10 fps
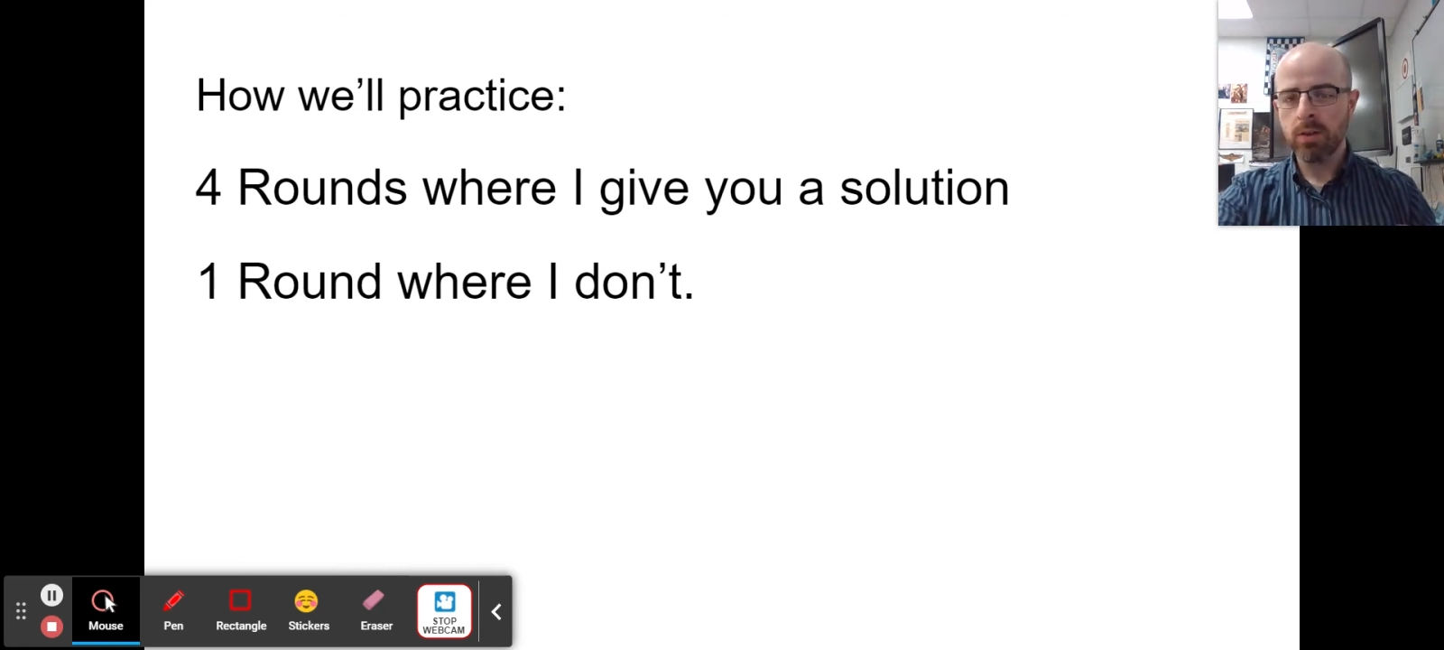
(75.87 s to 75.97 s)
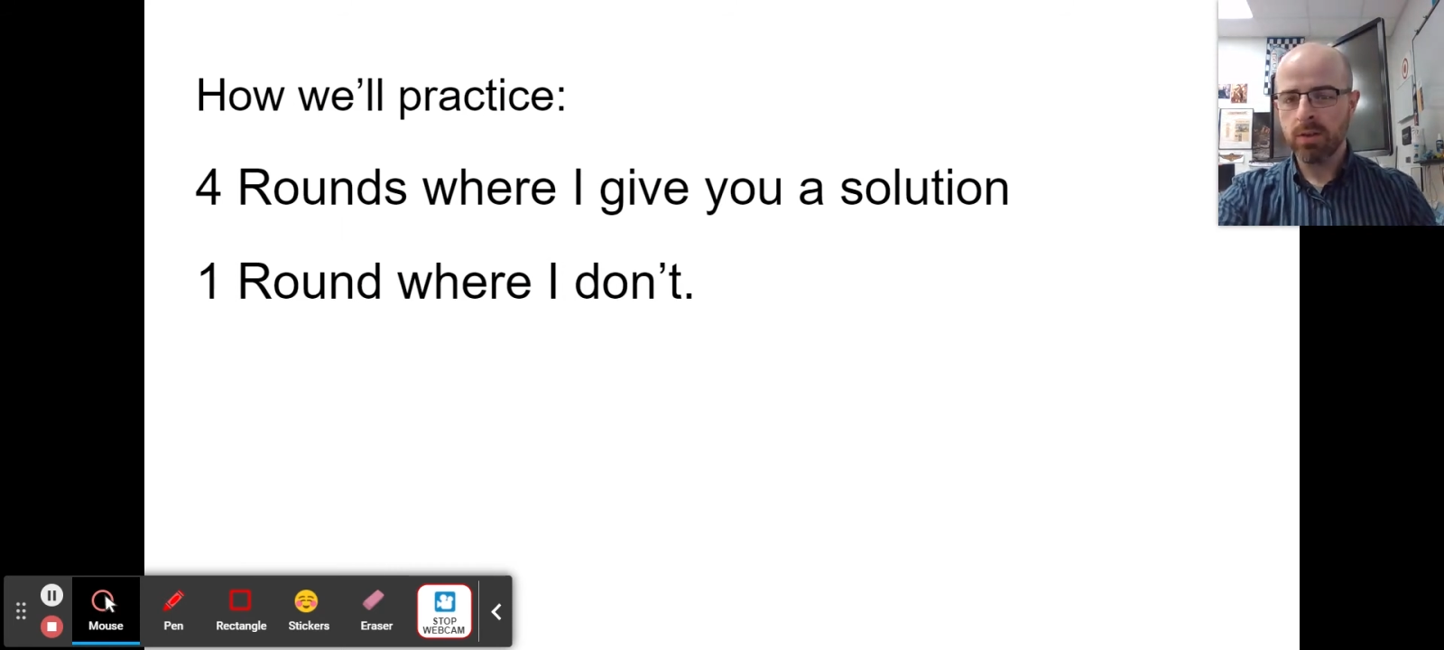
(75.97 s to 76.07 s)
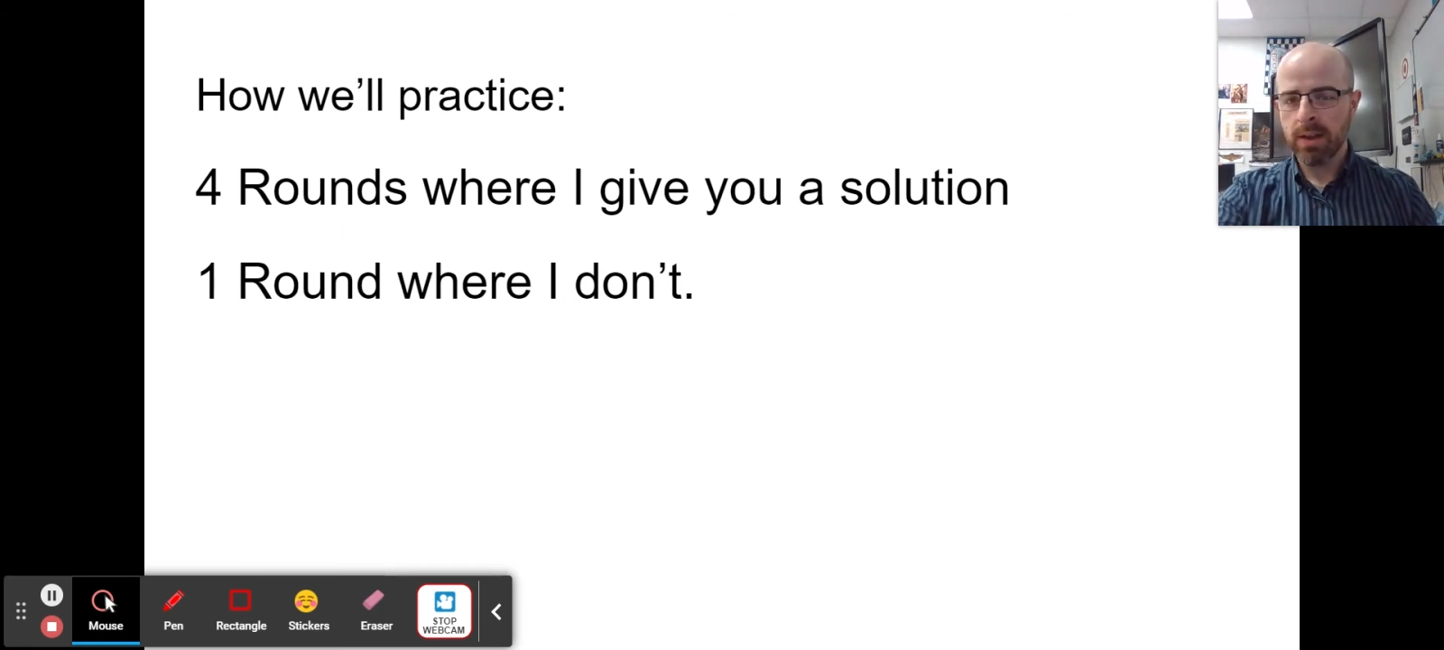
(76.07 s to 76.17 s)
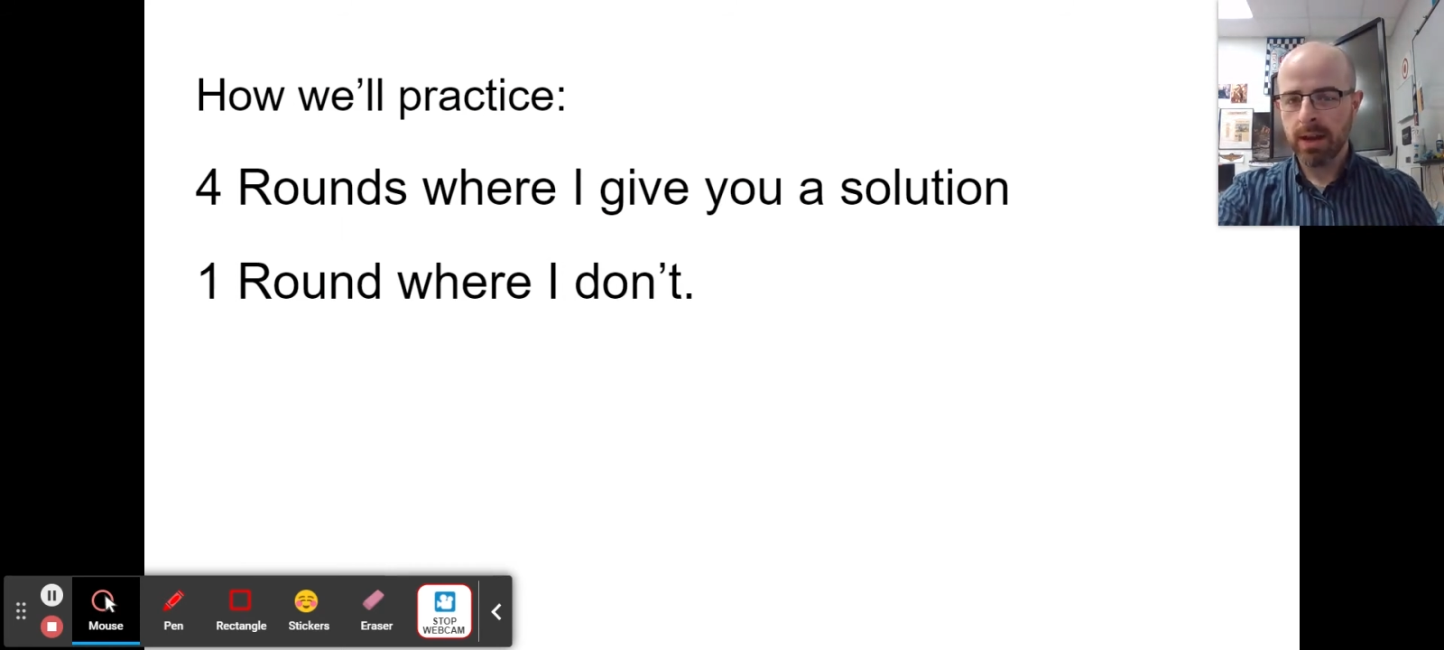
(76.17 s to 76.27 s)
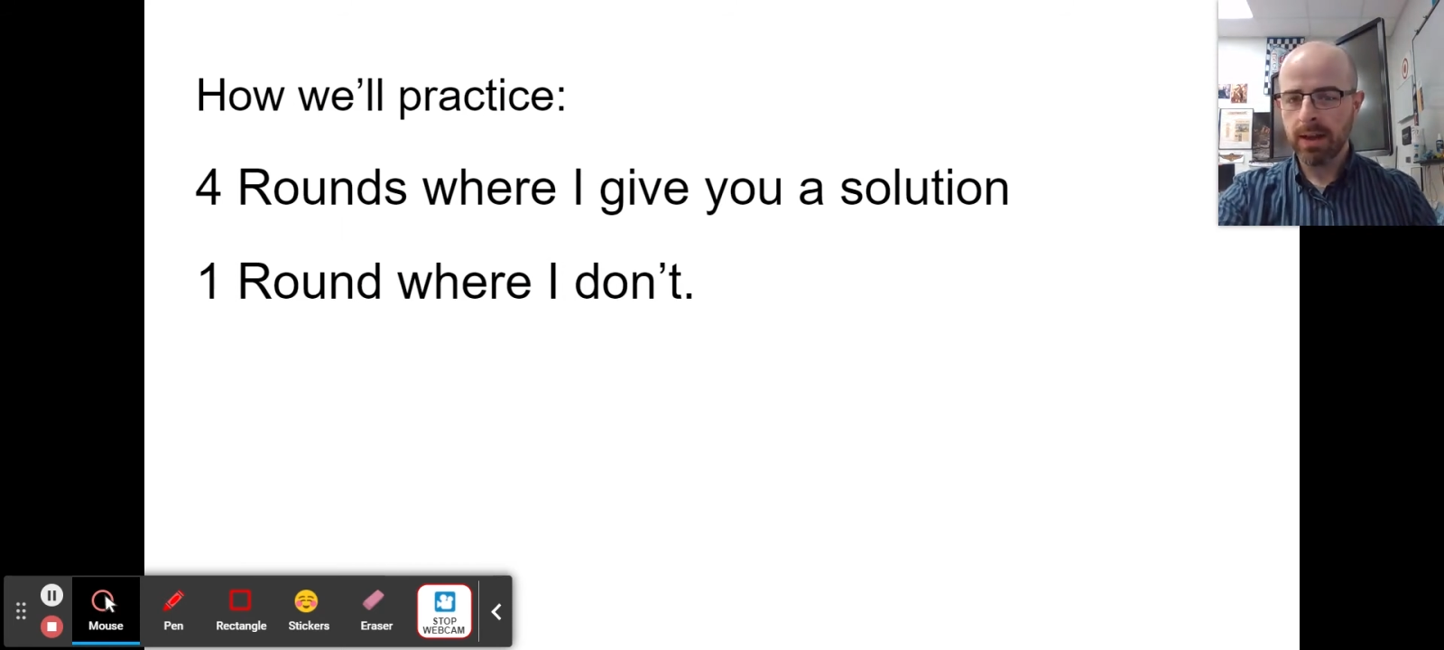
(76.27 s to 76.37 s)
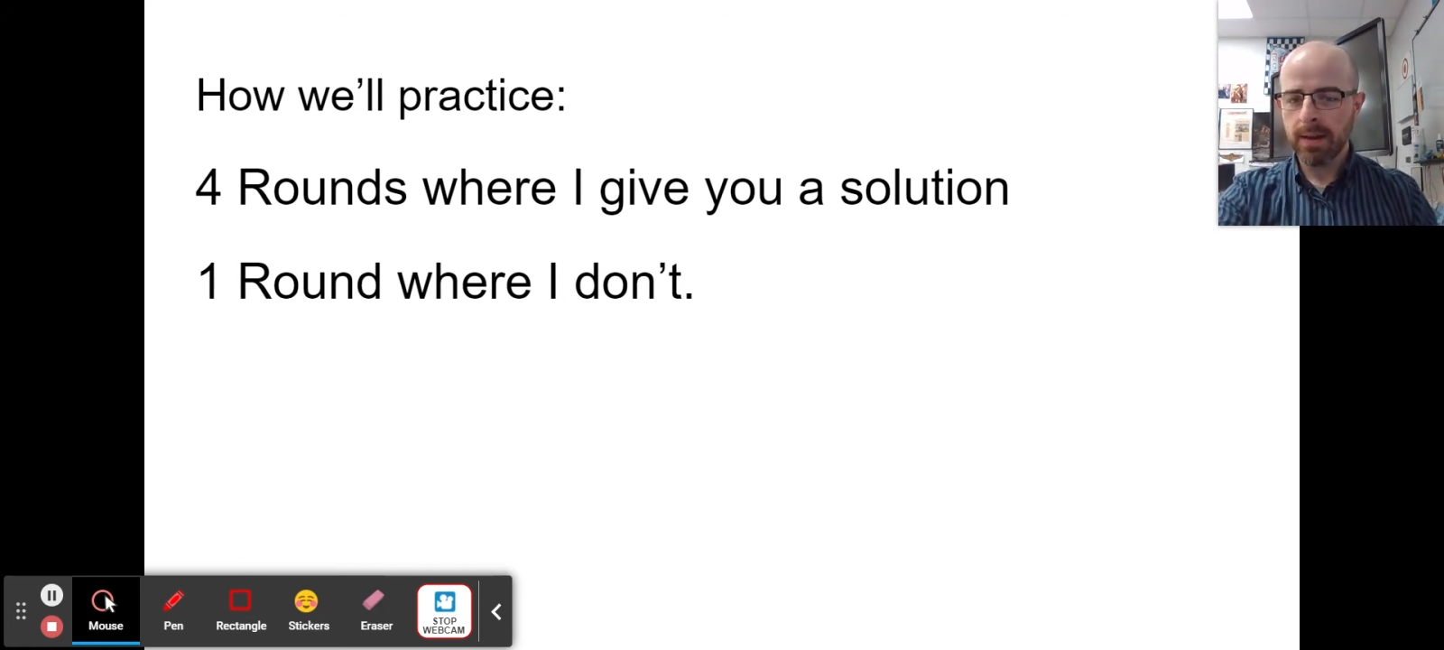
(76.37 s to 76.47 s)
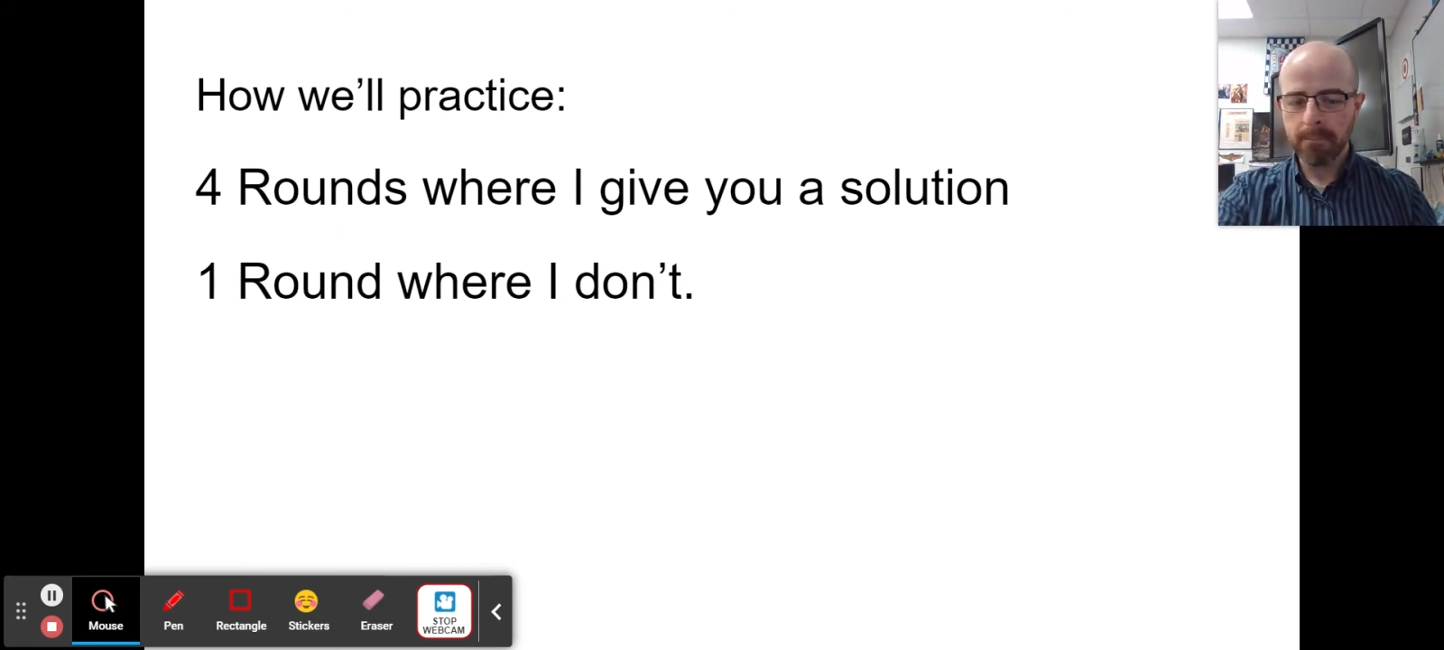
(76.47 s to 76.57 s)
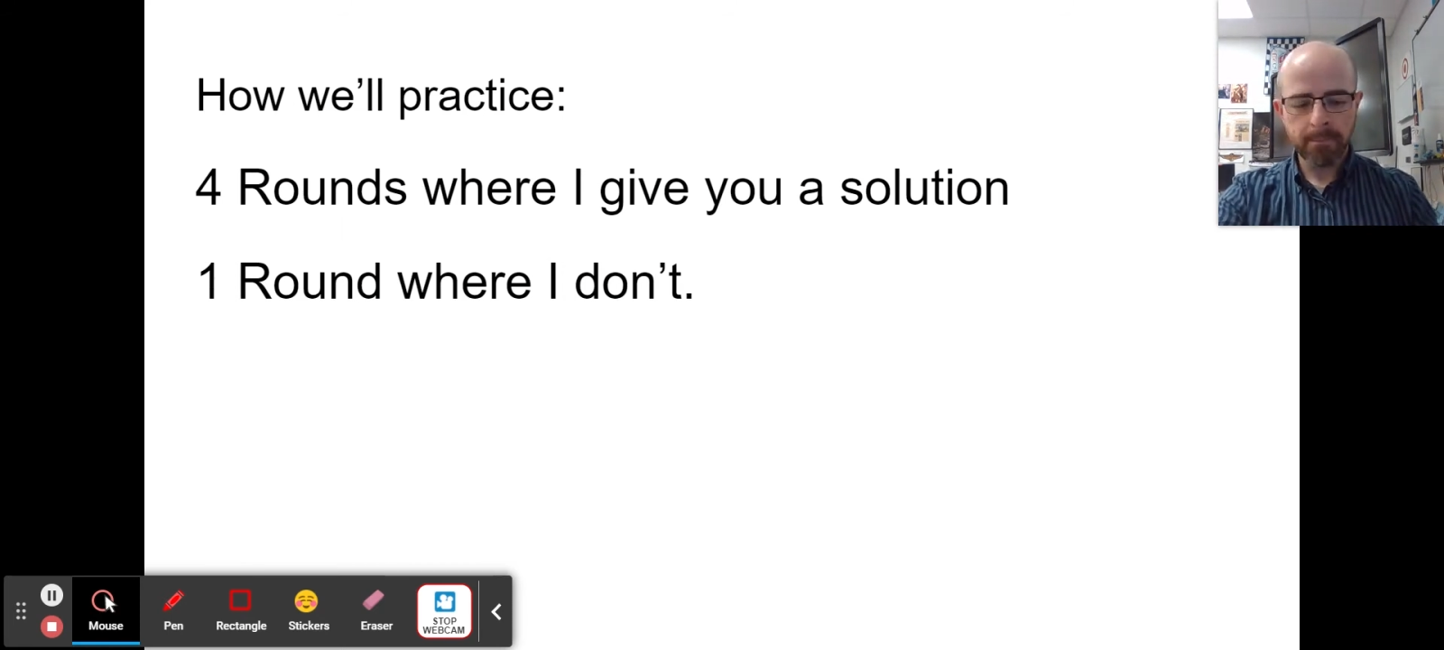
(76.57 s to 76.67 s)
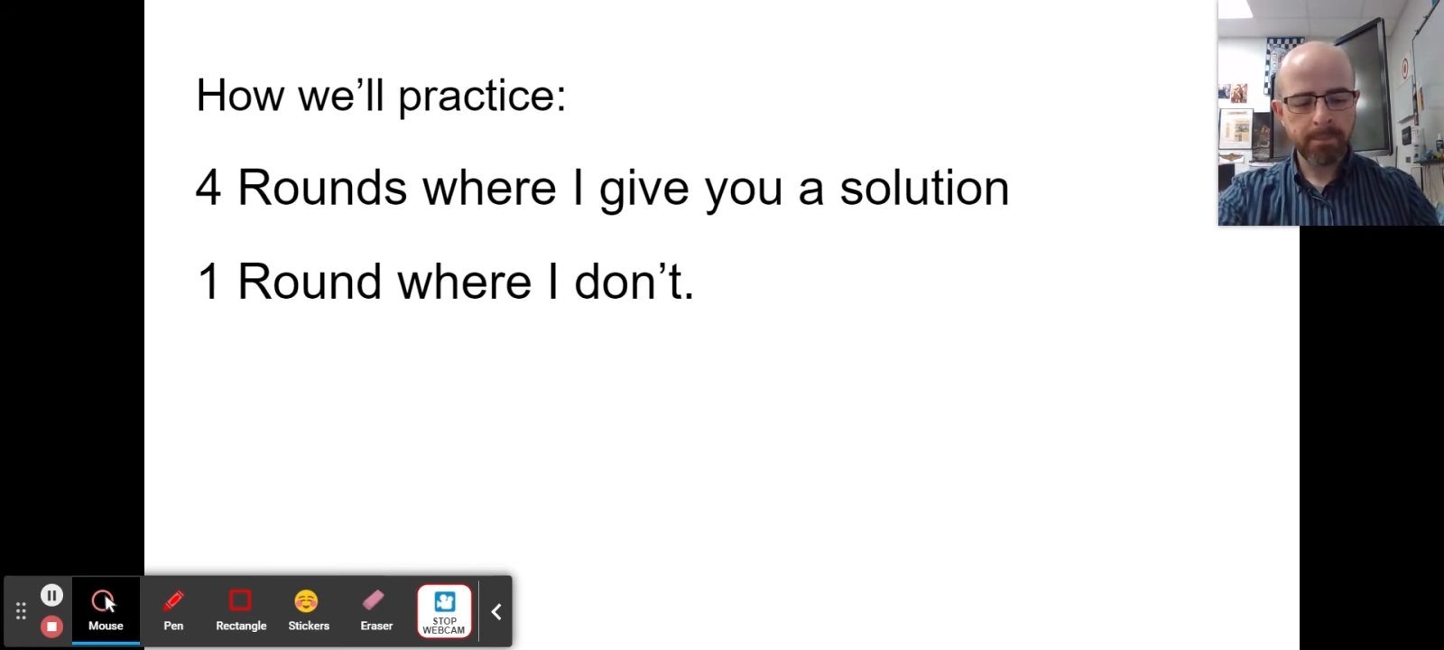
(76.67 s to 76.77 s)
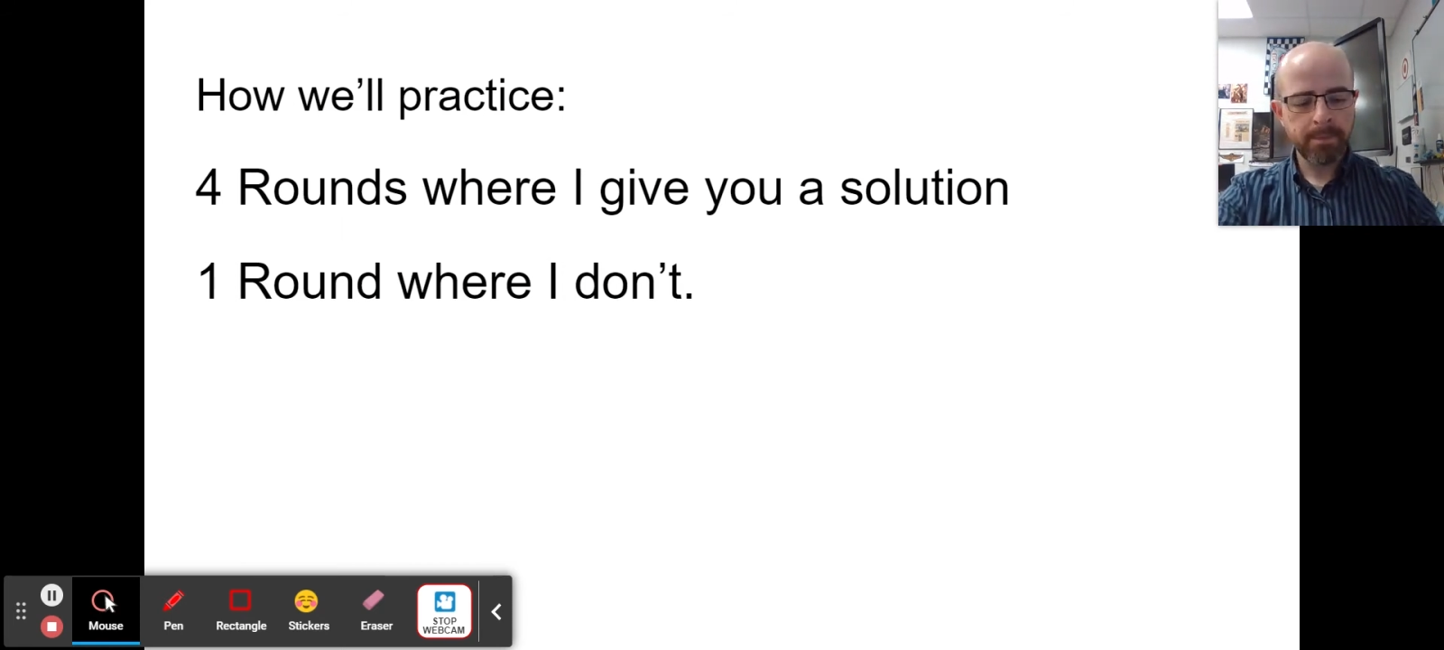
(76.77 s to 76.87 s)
understanding it.